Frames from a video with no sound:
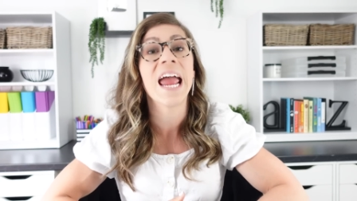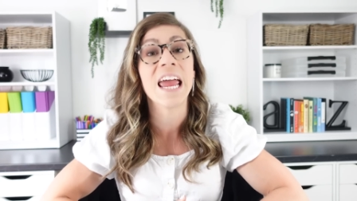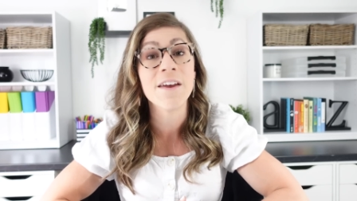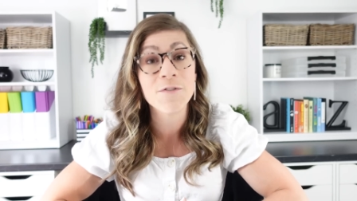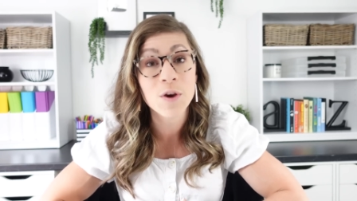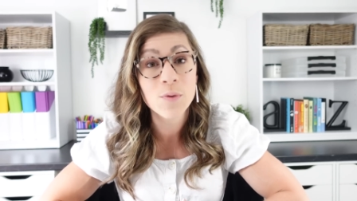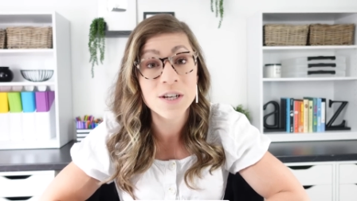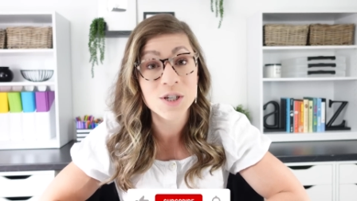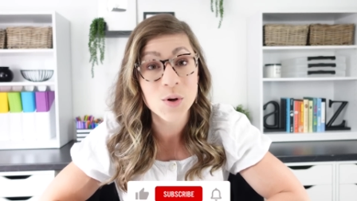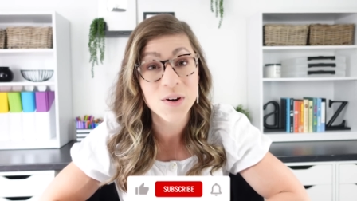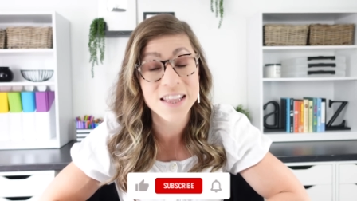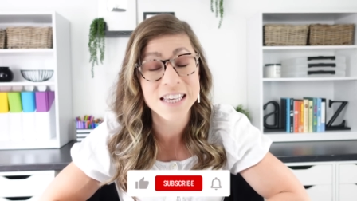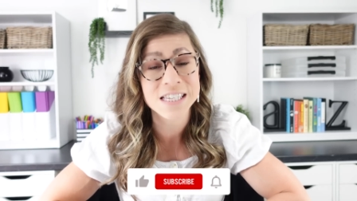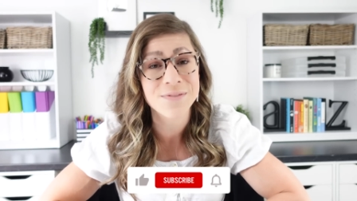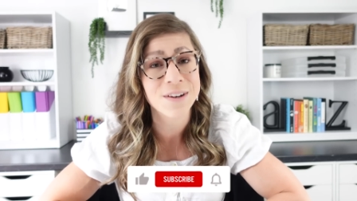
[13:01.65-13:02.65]
if you
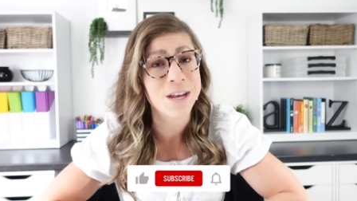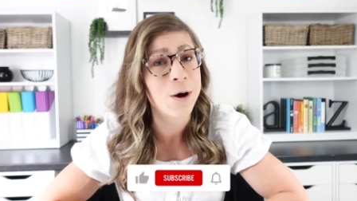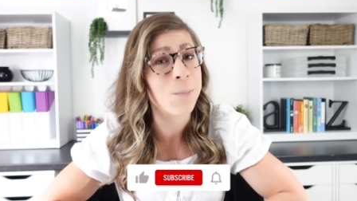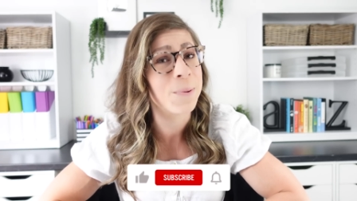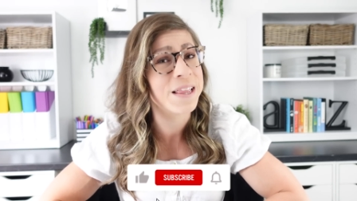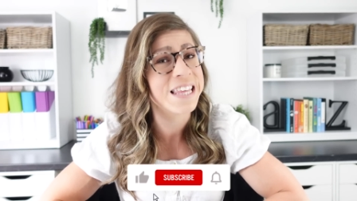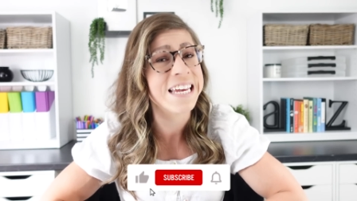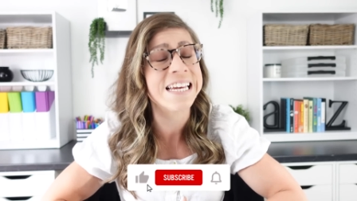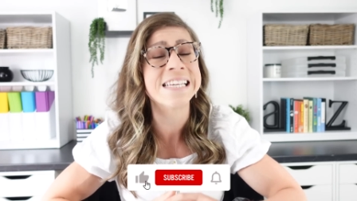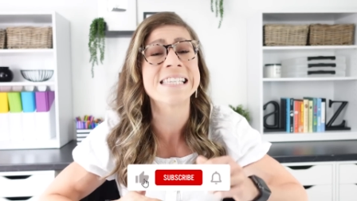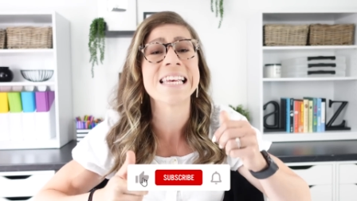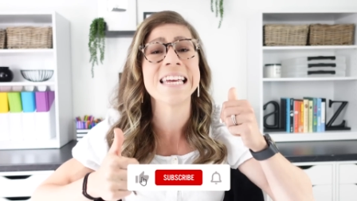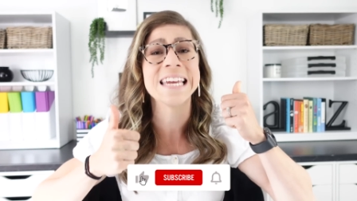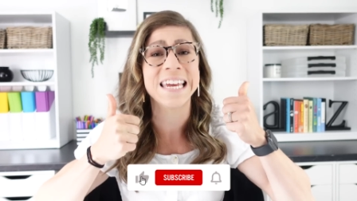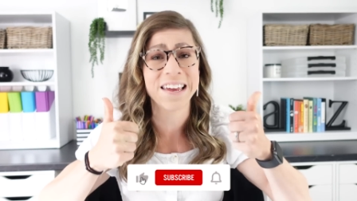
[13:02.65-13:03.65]
enjoyed this video,
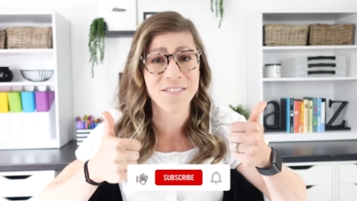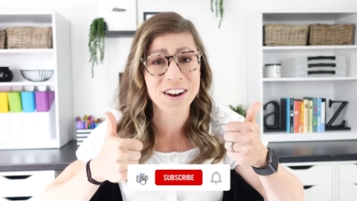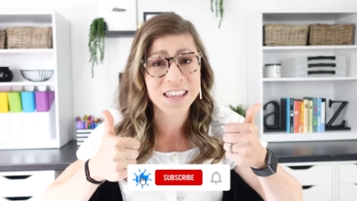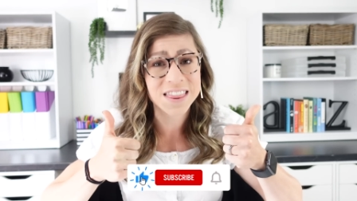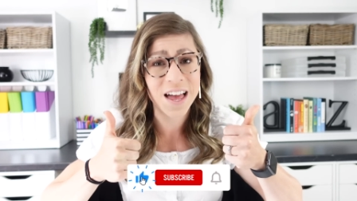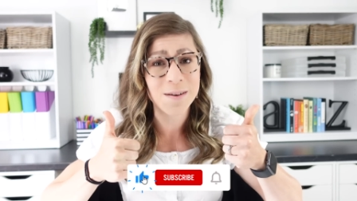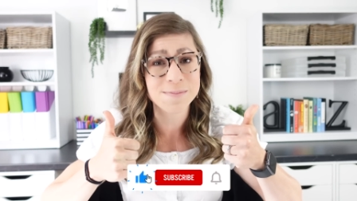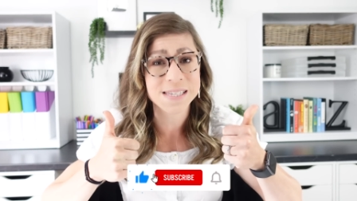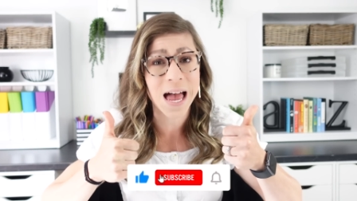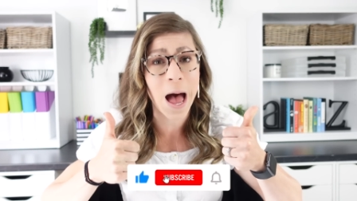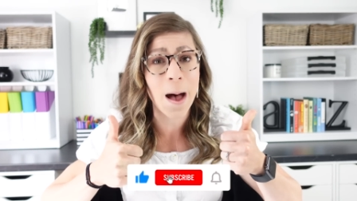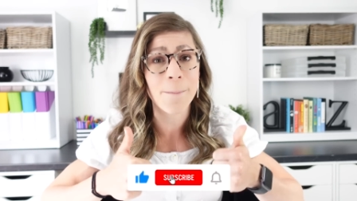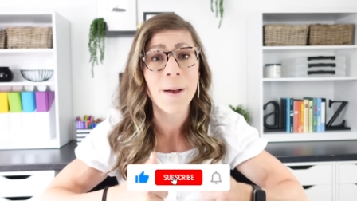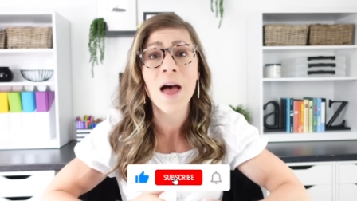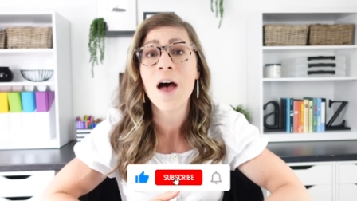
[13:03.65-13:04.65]
please give it a thumbs
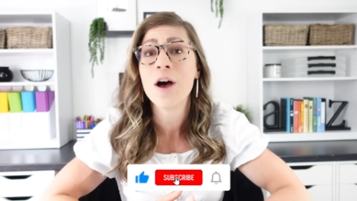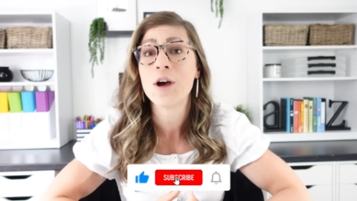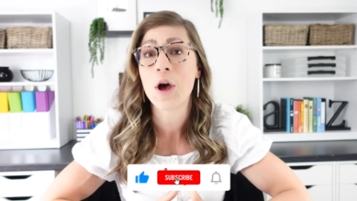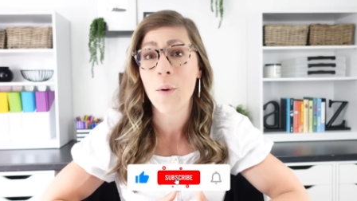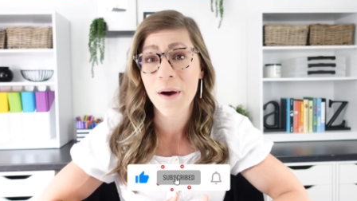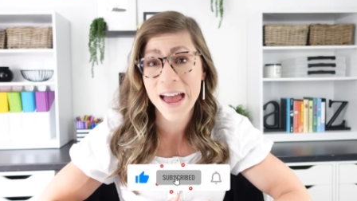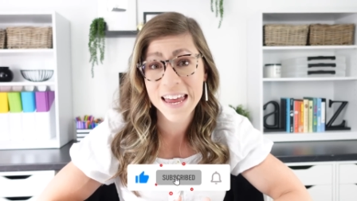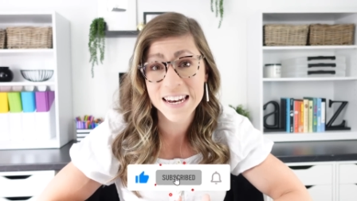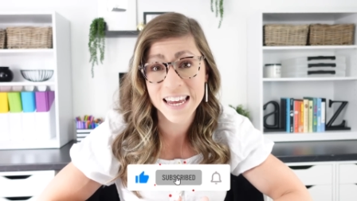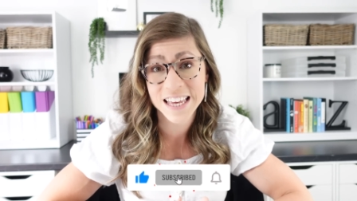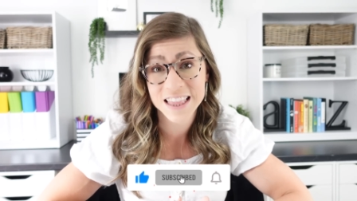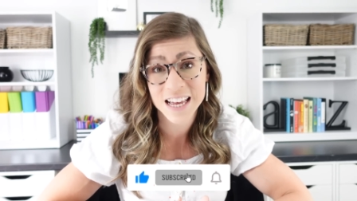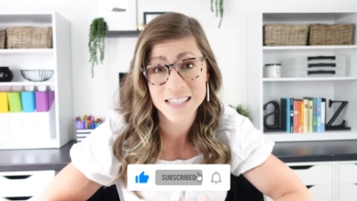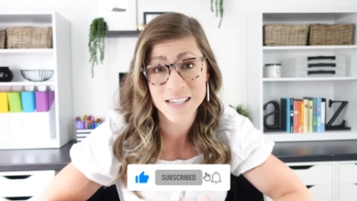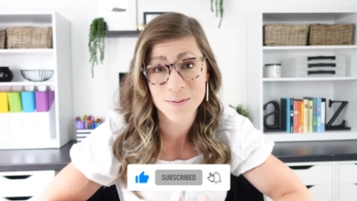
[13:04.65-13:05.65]
up, go ahead and
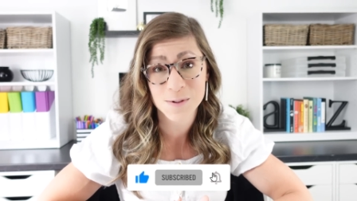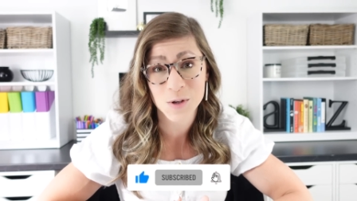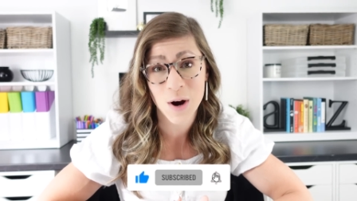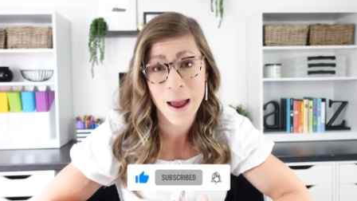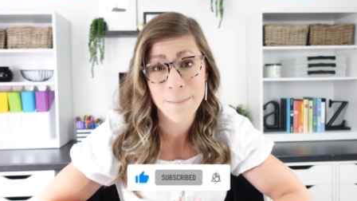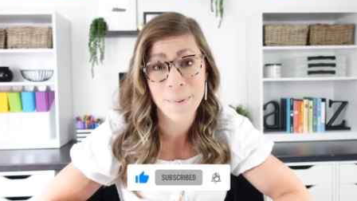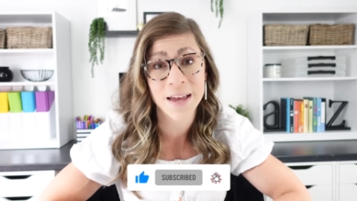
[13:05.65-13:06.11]
hit that subscribe